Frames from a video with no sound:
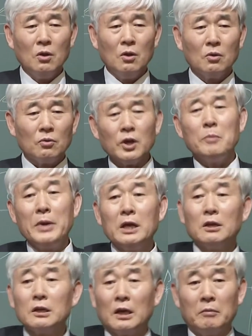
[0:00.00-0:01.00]
As
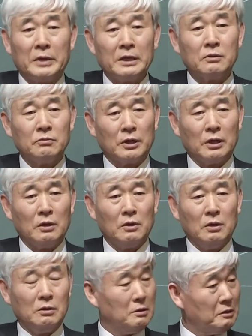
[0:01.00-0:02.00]
such, his
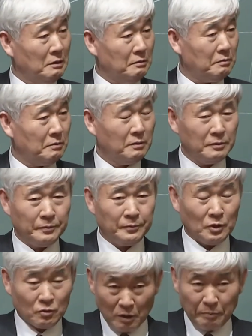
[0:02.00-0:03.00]
driving
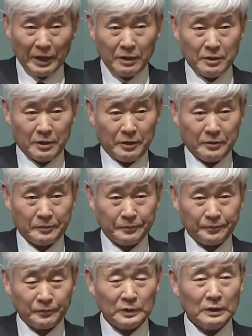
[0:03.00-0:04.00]
became his charm.
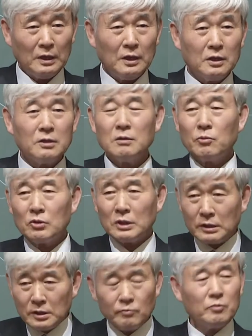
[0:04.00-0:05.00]
Now, as
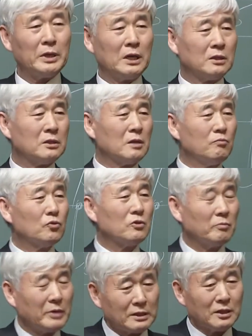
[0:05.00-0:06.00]
I look around, I
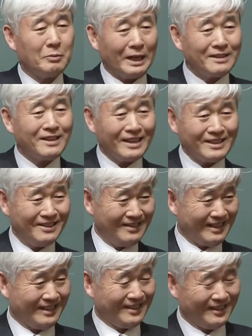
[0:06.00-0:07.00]
can tell that all of
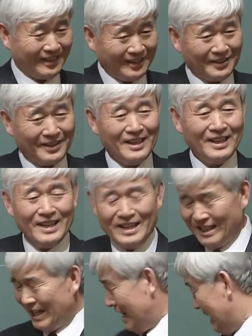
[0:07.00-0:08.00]
you have attractive
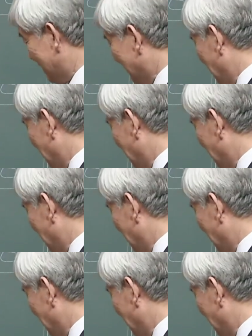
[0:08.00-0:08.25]
qualities,